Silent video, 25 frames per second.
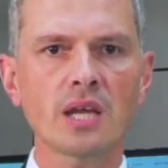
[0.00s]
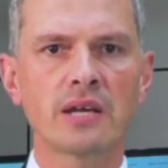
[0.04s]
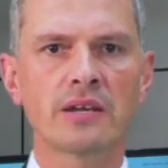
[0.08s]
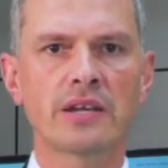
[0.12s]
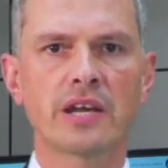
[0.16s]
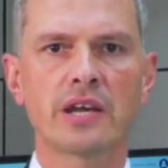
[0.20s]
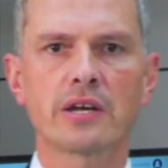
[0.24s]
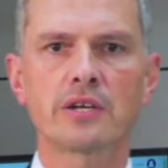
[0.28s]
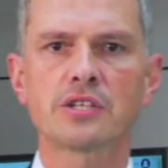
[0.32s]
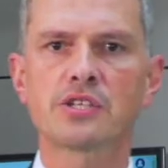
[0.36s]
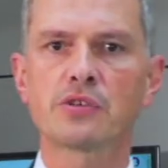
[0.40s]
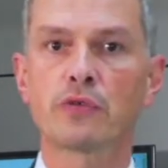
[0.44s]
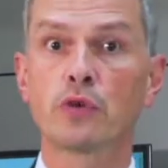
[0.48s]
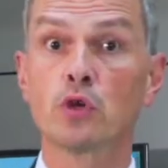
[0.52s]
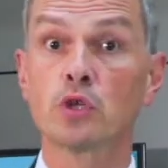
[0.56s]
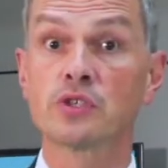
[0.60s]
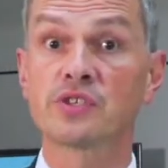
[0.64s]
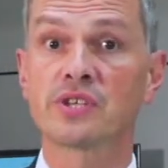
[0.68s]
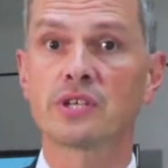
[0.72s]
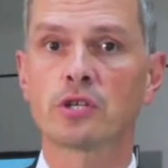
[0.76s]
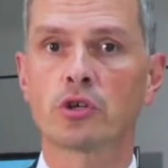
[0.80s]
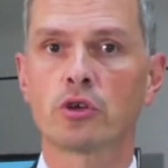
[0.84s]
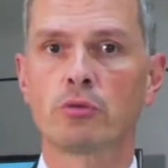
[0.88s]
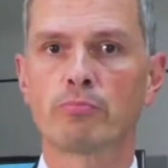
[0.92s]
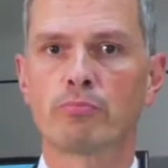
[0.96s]
Garrett's fuel
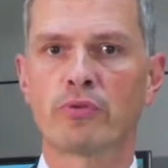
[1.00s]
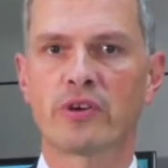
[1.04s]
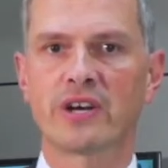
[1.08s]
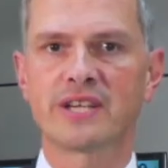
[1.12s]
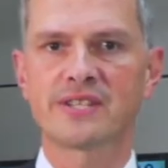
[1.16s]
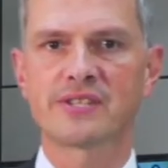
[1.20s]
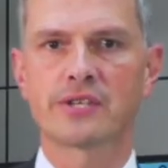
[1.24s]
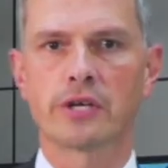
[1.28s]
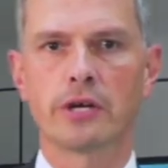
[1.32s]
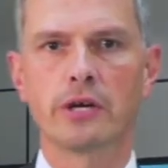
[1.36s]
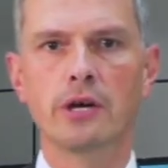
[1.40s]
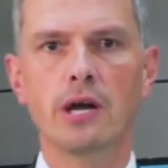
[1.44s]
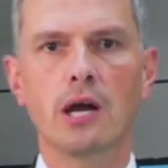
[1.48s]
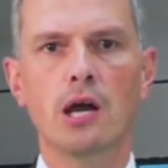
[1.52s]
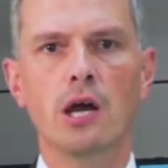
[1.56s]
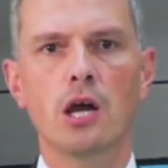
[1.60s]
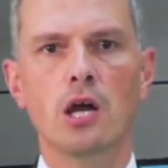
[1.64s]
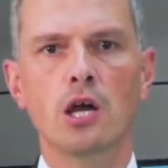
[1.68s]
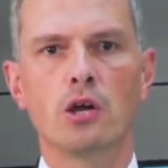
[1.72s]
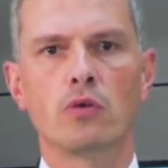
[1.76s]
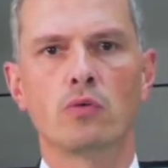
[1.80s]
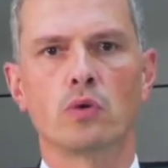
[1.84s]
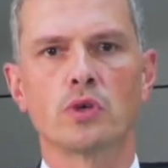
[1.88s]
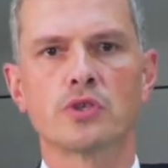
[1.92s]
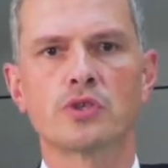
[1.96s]
cell compressor
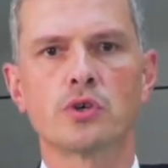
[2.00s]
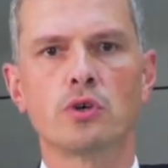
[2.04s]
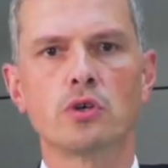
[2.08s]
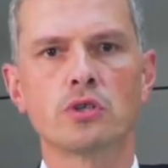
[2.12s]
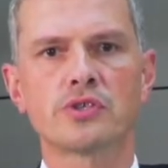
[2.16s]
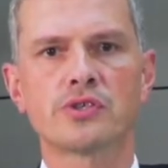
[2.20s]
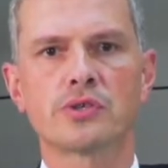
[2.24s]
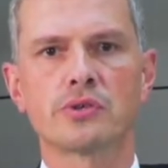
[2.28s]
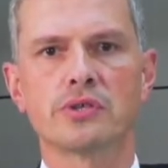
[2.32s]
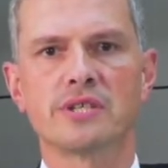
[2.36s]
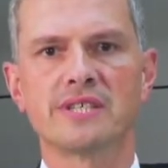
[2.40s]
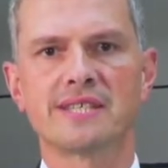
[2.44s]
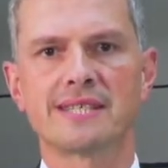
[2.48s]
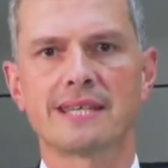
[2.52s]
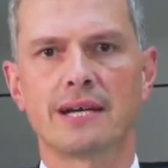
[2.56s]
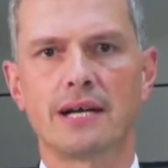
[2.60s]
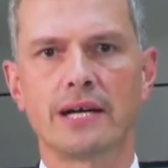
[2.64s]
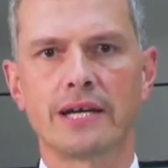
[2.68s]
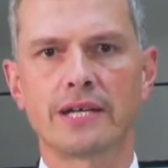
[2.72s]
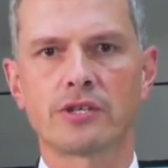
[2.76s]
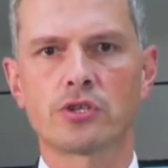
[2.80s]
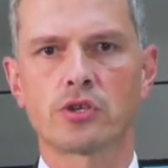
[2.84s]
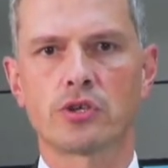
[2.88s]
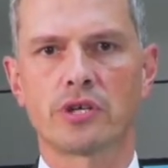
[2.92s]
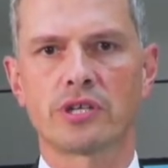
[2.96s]
was also
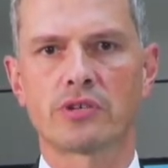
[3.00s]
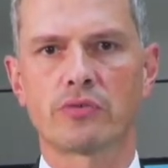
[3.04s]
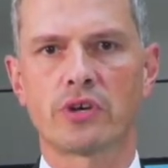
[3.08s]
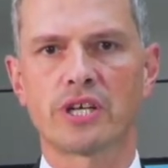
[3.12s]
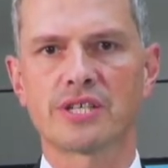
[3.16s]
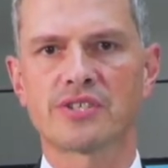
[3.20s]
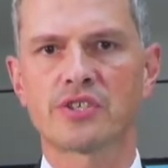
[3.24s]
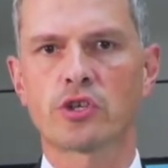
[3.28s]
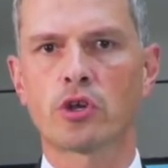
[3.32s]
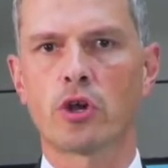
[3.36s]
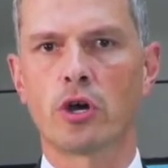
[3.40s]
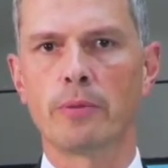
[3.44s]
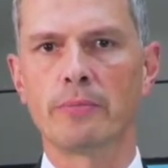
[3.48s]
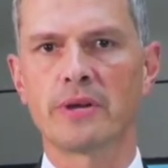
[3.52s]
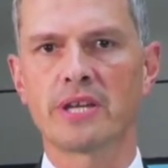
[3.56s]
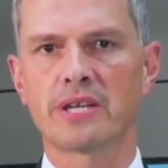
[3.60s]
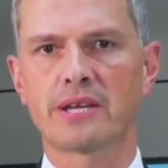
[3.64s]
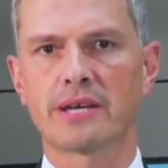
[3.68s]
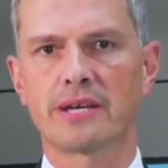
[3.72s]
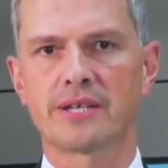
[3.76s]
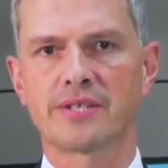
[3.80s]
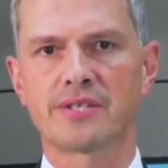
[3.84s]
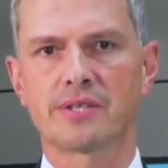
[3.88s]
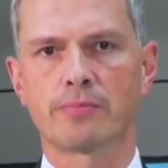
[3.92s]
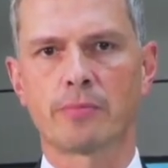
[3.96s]
designed to address common
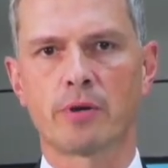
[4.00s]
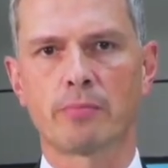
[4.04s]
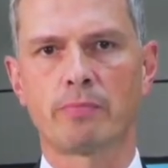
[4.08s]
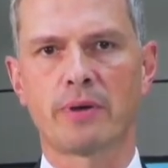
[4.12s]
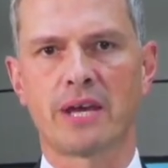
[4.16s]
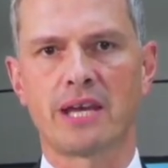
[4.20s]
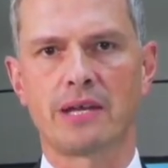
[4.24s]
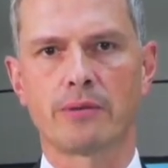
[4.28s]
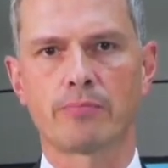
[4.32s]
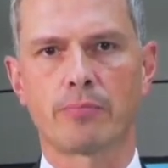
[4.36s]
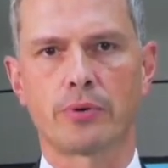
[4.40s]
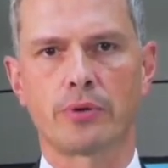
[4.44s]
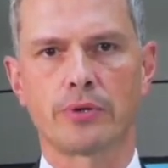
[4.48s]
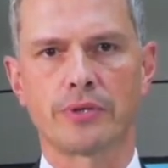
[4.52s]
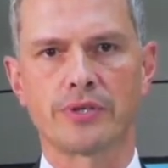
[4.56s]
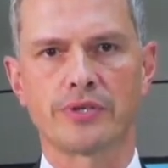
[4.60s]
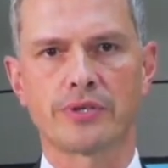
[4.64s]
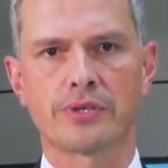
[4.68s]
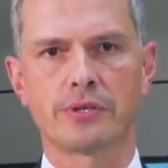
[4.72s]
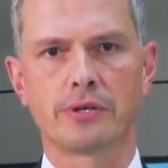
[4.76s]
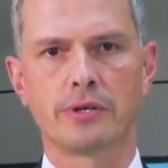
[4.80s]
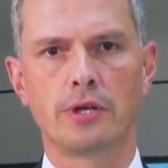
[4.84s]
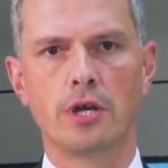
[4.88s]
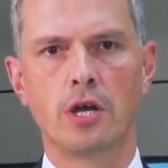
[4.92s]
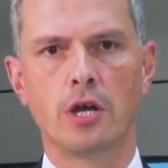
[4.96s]
customer pain
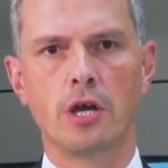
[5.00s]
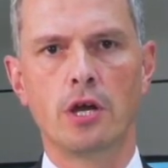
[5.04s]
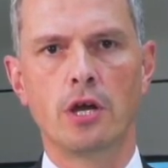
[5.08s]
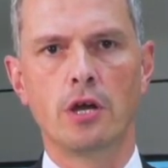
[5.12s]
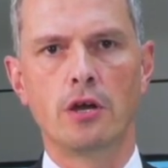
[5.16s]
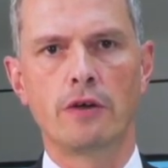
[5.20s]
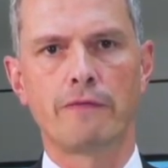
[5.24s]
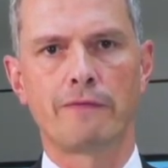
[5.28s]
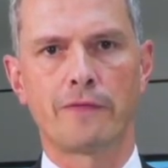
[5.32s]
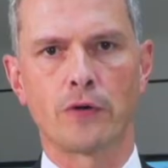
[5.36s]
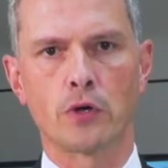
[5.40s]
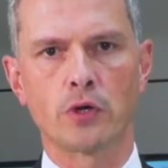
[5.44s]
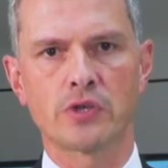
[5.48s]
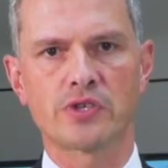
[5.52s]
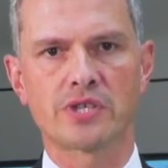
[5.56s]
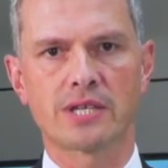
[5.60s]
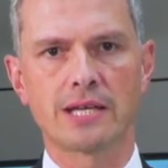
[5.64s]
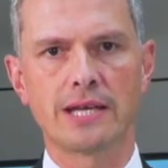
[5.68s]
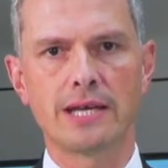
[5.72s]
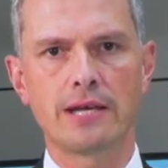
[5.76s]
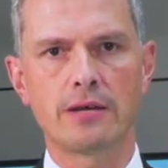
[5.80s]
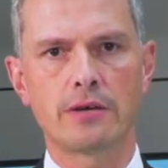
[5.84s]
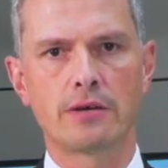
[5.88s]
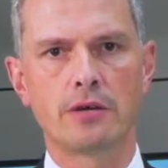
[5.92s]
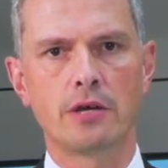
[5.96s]
points.
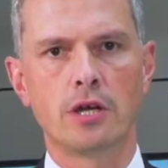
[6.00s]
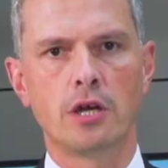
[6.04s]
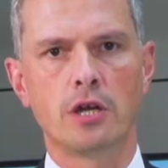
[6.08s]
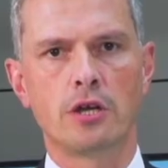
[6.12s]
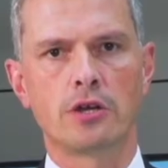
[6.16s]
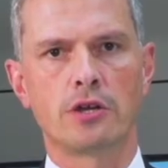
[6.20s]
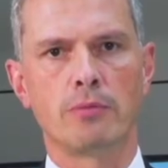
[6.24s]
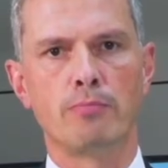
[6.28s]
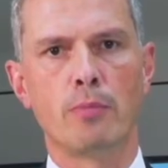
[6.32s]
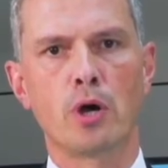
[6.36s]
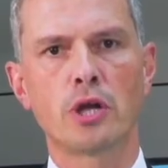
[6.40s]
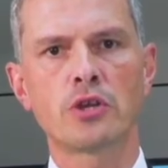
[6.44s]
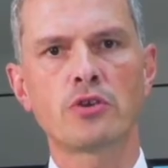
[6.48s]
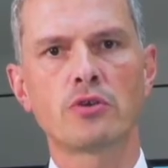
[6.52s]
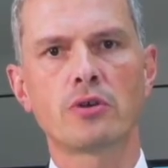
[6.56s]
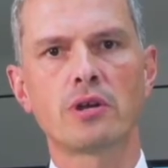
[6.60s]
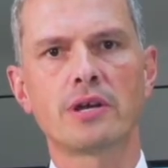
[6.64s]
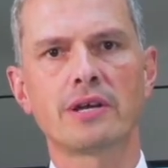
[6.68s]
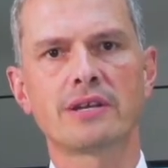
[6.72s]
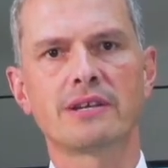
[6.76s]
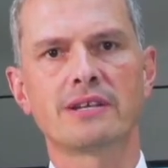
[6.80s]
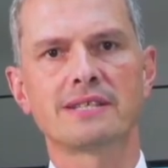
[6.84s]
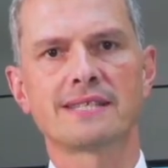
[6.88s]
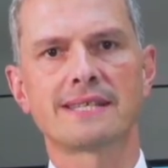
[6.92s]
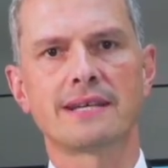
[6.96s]
Firstly, the
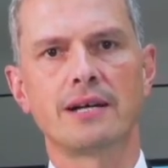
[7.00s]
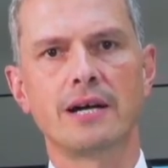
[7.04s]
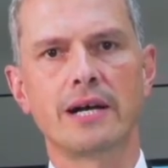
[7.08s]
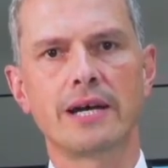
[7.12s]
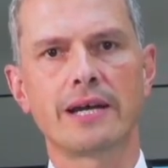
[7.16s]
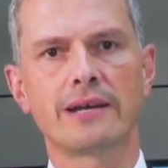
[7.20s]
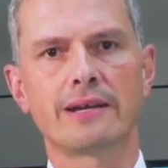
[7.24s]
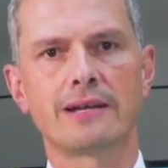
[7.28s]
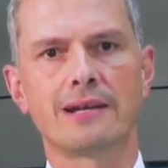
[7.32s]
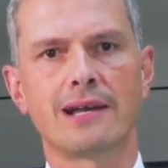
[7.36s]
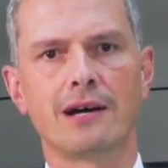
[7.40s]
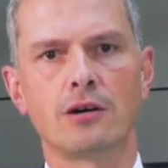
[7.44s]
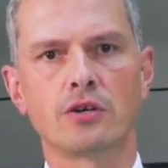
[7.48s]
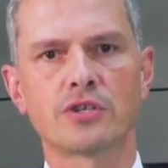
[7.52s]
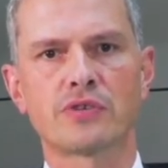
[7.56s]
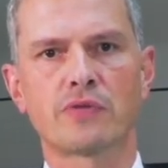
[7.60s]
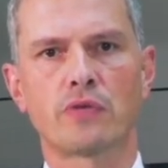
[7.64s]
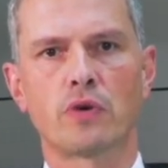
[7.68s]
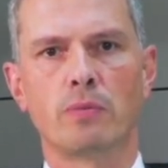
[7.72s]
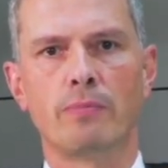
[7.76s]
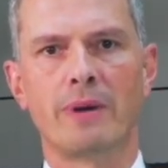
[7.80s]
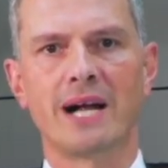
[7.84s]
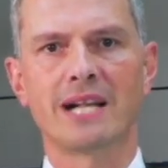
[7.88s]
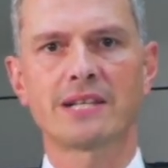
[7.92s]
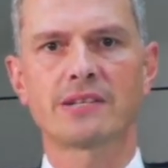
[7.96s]
modular design allows
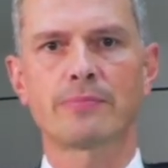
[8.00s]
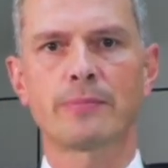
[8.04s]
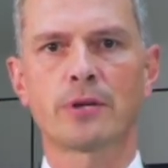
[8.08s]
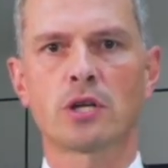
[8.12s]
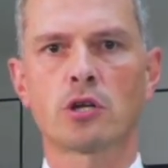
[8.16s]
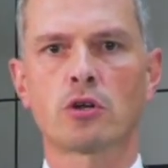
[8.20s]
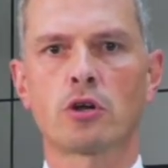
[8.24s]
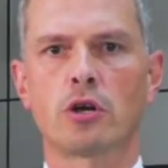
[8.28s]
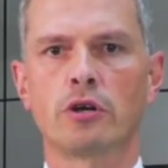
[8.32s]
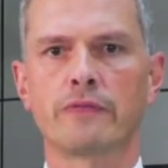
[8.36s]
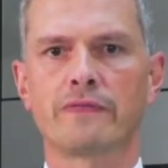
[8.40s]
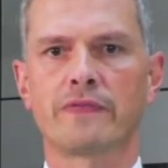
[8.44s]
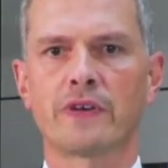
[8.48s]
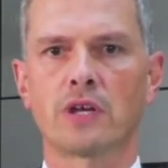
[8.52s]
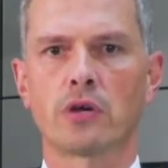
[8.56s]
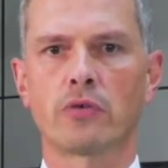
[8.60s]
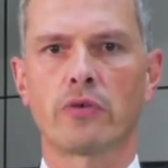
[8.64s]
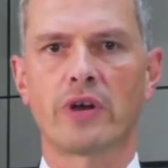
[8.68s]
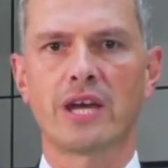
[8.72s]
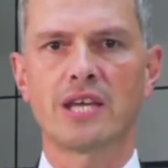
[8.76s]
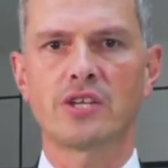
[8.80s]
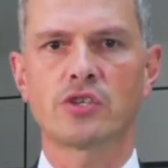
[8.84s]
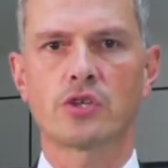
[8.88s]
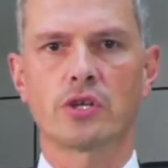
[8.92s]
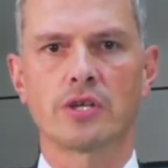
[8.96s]
for multiple
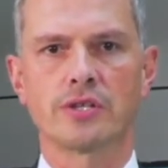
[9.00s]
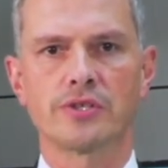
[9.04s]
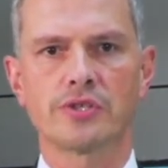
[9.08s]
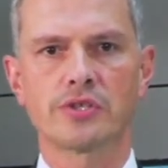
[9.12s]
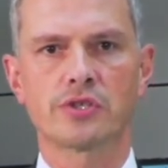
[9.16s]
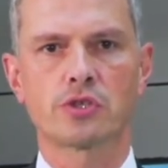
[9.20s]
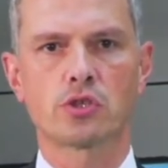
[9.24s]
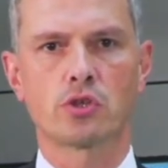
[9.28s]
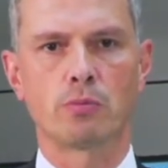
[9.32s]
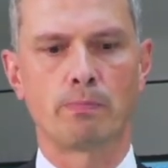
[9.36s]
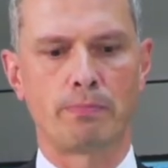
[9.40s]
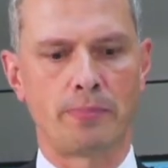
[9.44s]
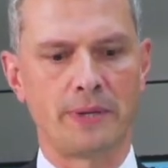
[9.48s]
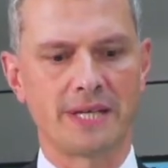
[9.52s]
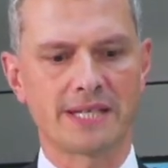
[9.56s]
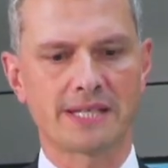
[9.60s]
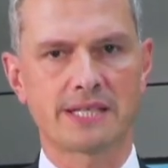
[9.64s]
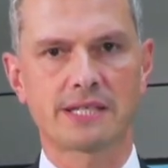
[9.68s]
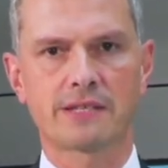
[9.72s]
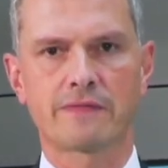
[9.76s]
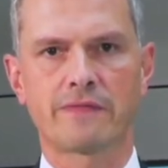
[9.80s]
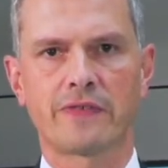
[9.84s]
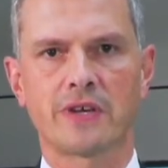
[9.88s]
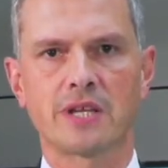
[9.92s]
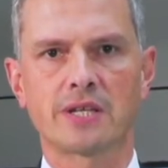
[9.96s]
configurations to
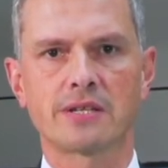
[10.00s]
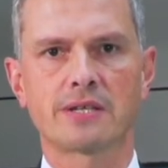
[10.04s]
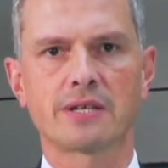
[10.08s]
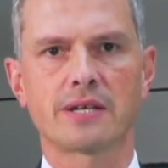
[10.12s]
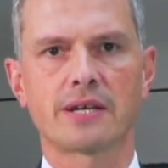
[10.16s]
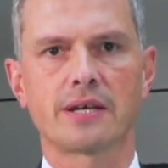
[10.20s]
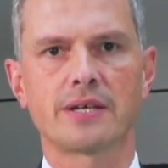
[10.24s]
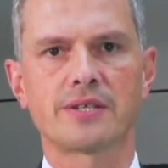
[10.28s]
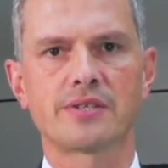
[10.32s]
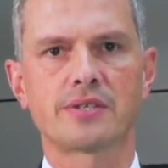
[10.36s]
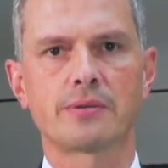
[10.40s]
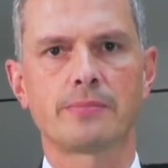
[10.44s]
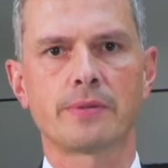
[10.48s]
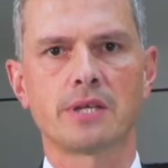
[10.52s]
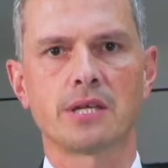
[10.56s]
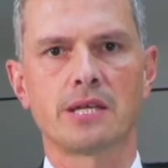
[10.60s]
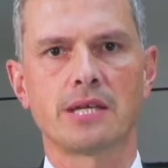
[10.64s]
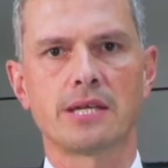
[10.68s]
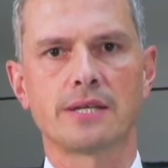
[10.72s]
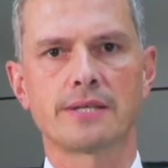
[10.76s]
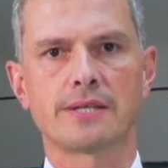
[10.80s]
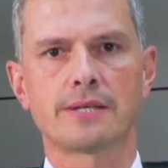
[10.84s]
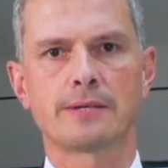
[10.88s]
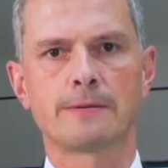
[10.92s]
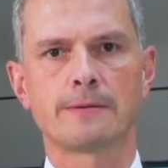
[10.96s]
best fit the customer need.